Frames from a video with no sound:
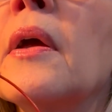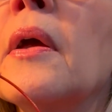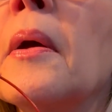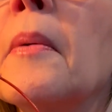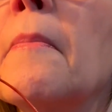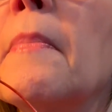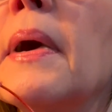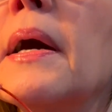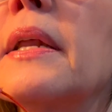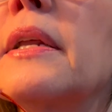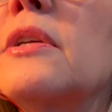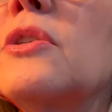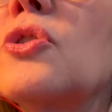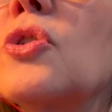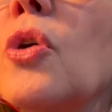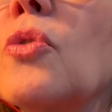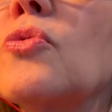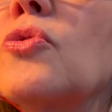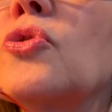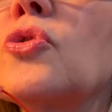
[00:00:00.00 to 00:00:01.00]
but it's
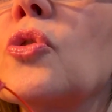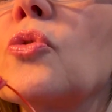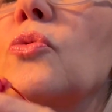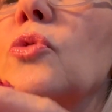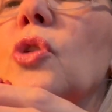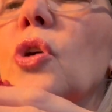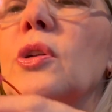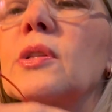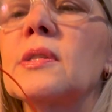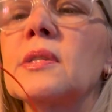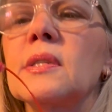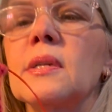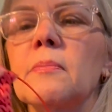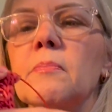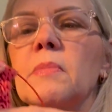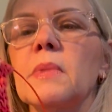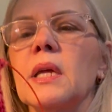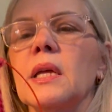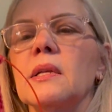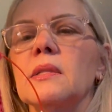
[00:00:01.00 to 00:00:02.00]
also not
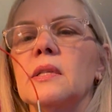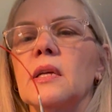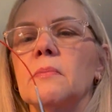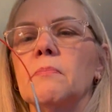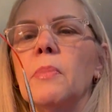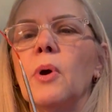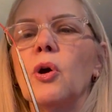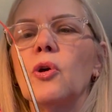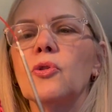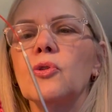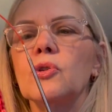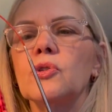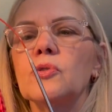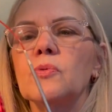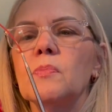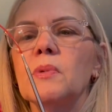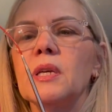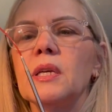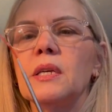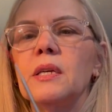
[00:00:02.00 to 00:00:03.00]
something that bothers
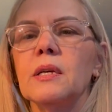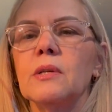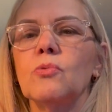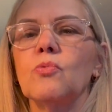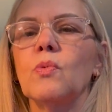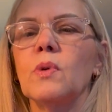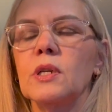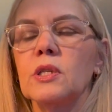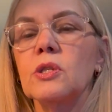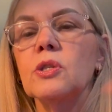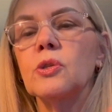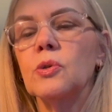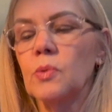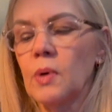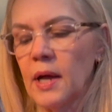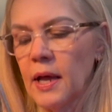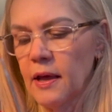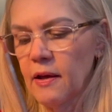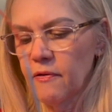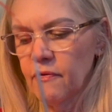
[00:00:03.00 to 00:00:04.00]
me. And once you
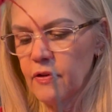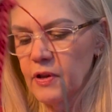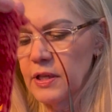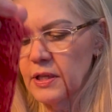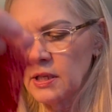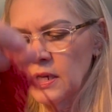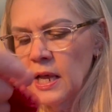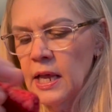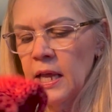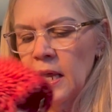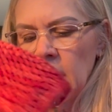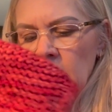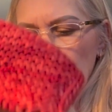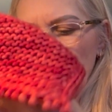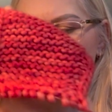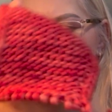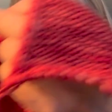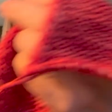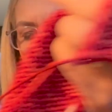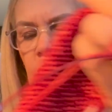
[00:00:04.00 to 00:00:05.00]
have it
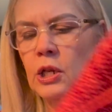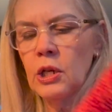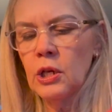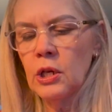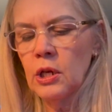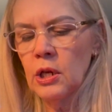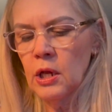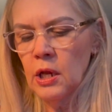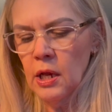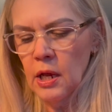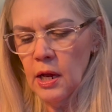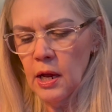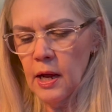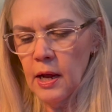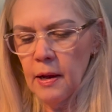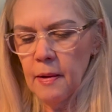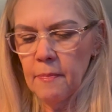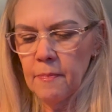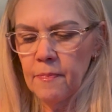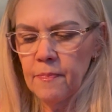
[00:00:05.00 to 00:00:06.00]
in
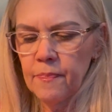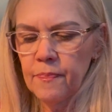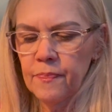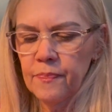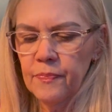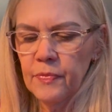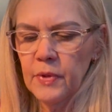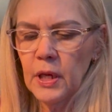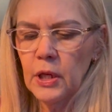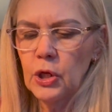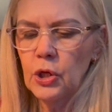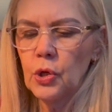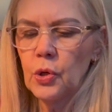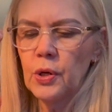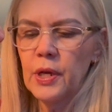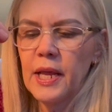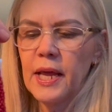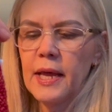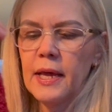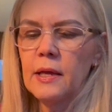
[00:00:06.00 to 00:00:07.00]
your
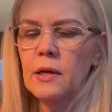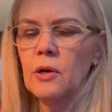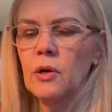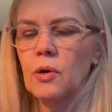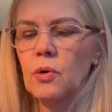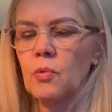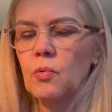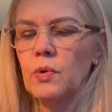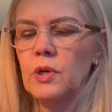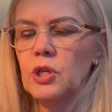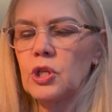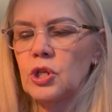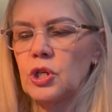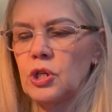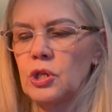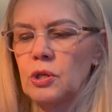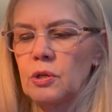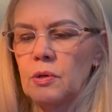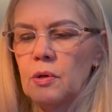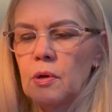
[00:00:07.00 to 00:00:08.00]
neck,
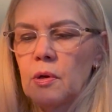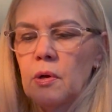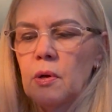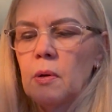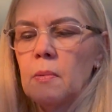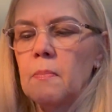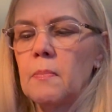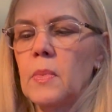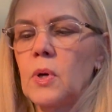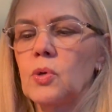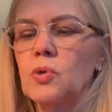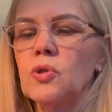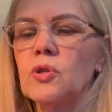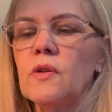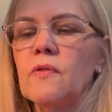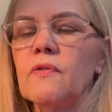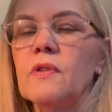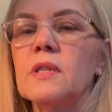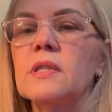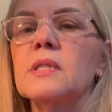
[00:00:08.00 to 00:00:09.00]
which most
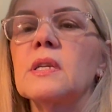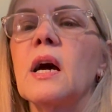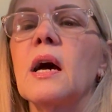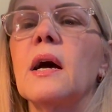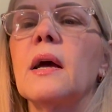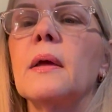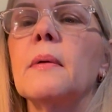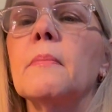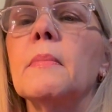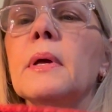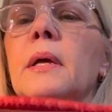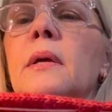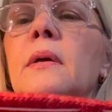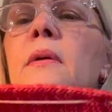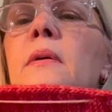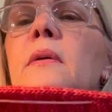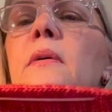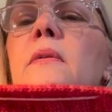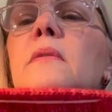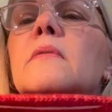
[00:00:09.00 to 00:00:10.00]
of the time
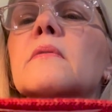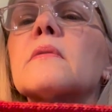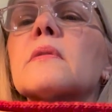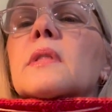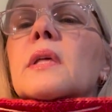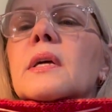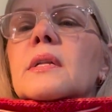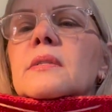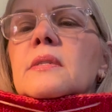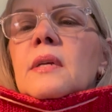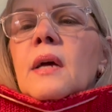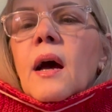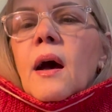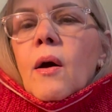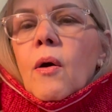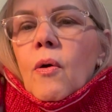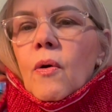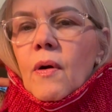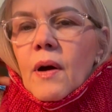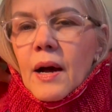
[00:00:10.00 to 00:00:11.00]
that's
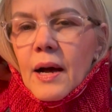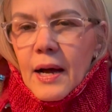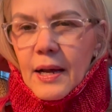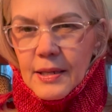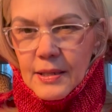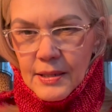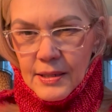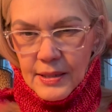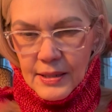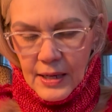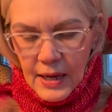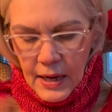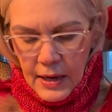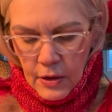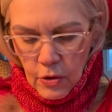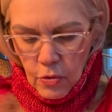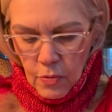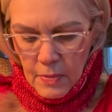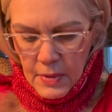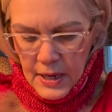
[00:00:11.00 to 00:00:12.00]
how I
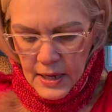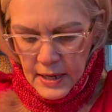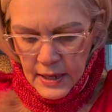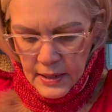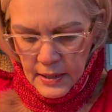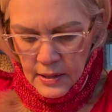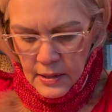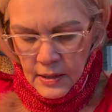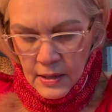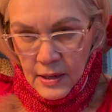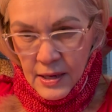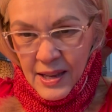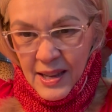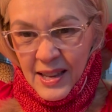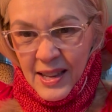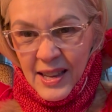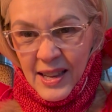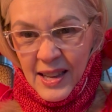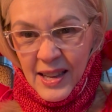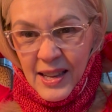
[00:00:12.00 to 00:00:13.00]
style mine,
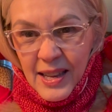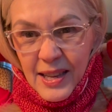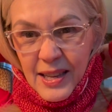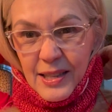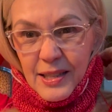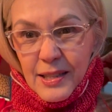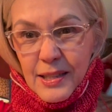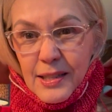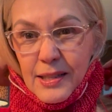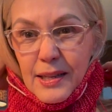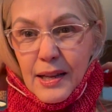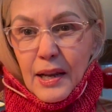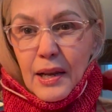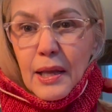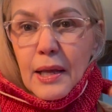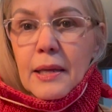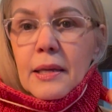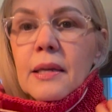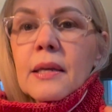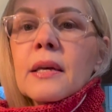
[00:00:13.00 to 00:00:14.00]
it's
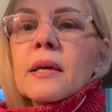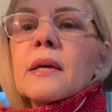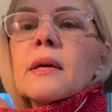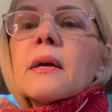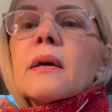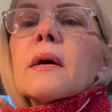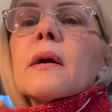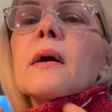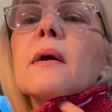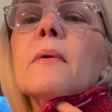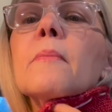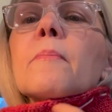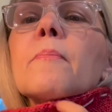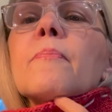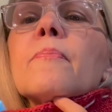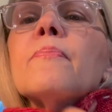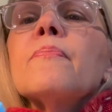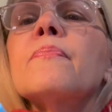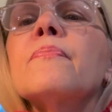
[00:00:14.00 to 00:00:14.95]
like I